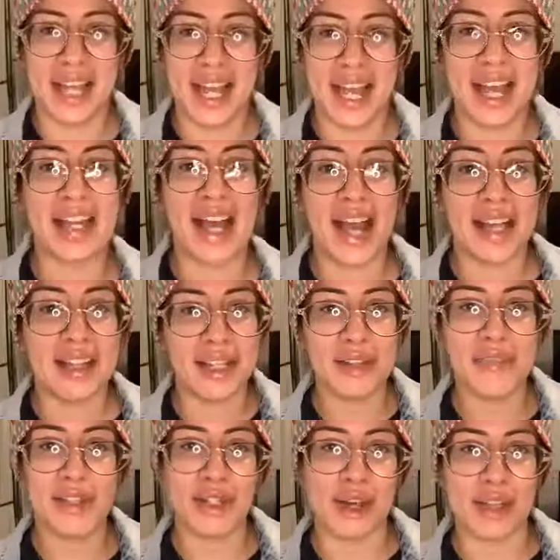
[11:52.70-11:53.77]
And I love
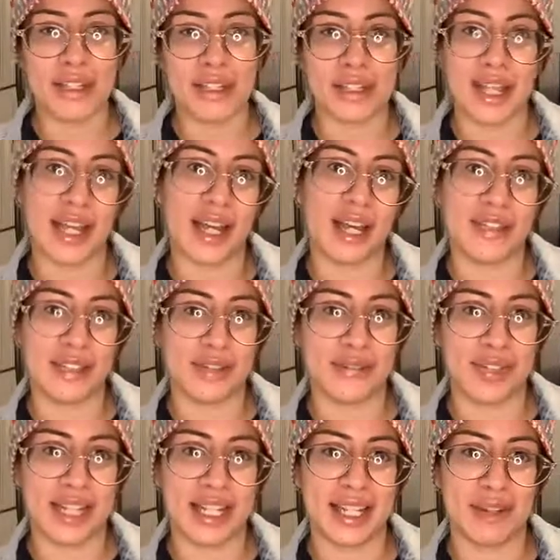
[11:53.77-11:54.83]
your content. Like I
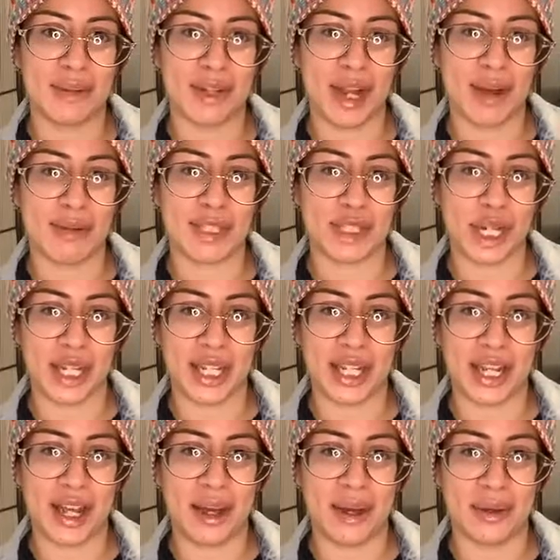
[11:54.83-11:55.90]
definitely, when I was
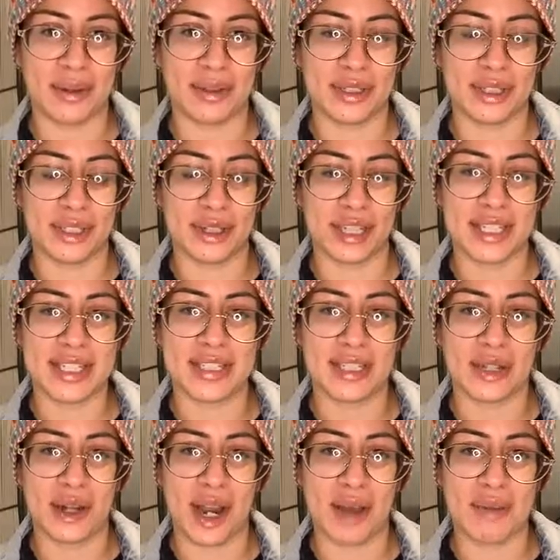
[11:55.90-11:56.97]
checking out your
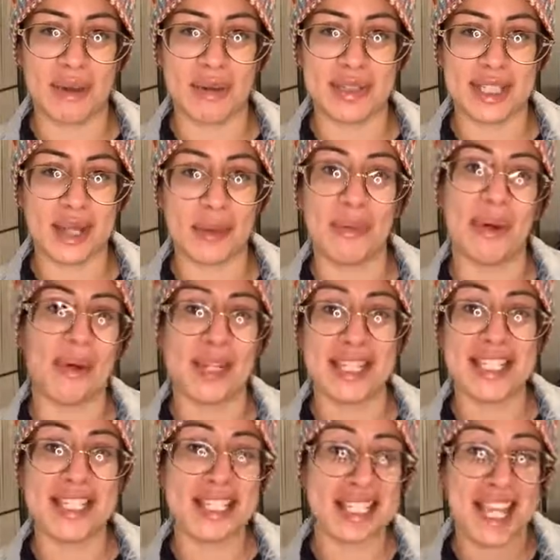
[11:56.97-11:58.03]
Instagram, I was like, whoa,
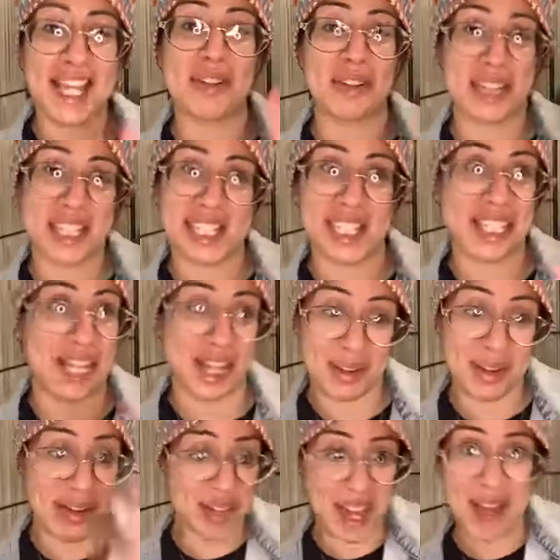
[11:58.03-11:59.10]
he's like really like,
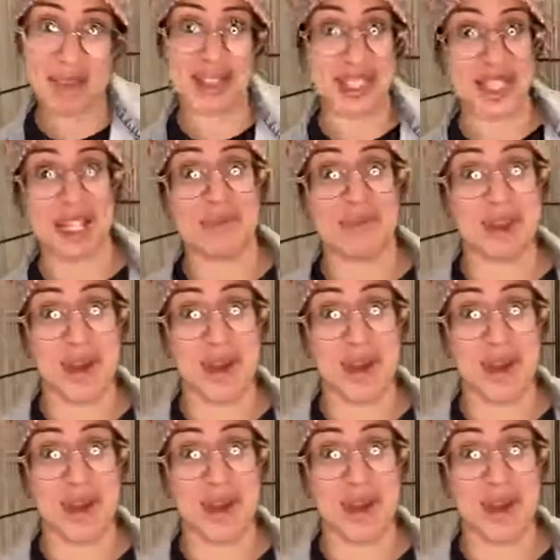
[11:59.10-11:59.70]
okay, I'm just gonna